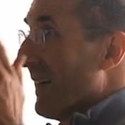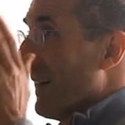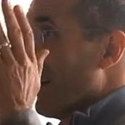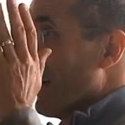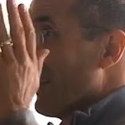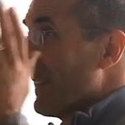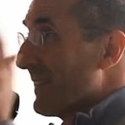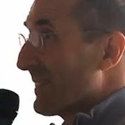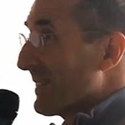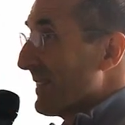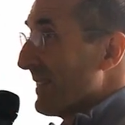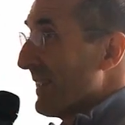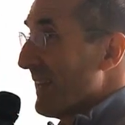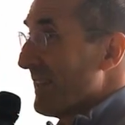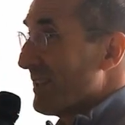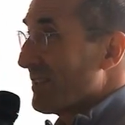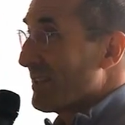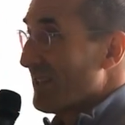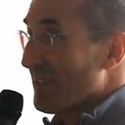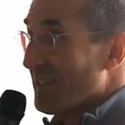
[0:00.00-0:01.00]

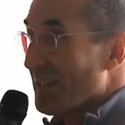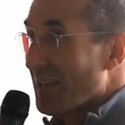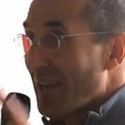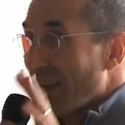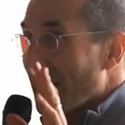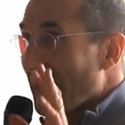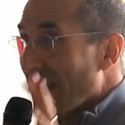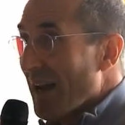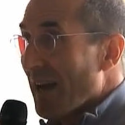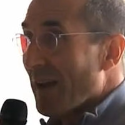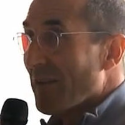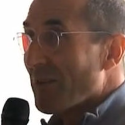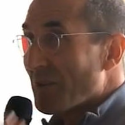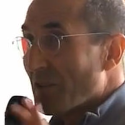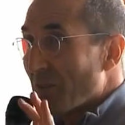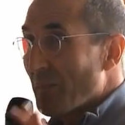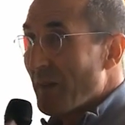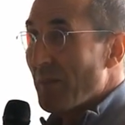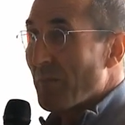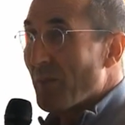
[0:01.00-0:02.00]
installation gathers
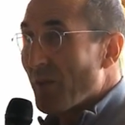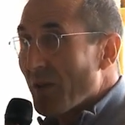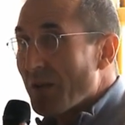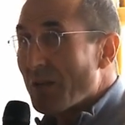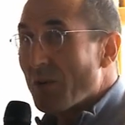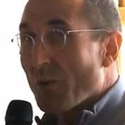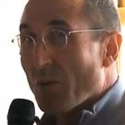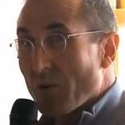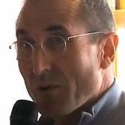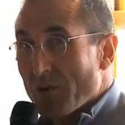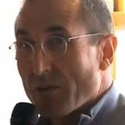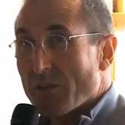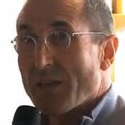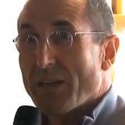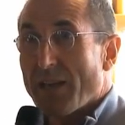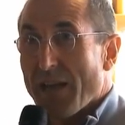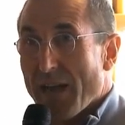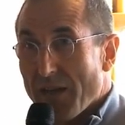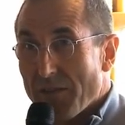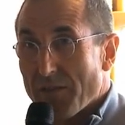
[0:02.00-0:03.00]
people in order to
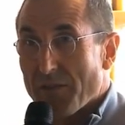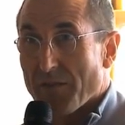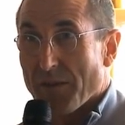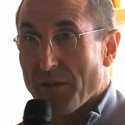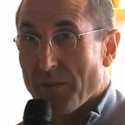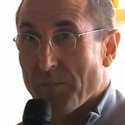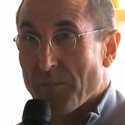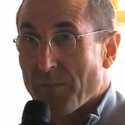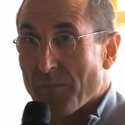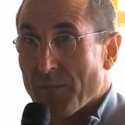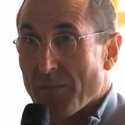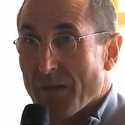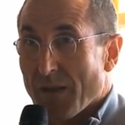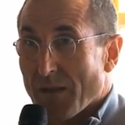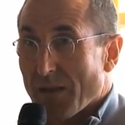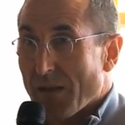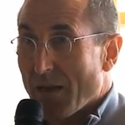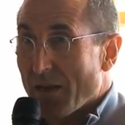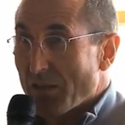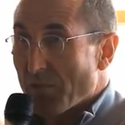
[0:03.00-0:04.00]
gather them,
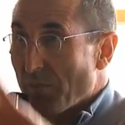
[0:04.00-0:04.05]
allows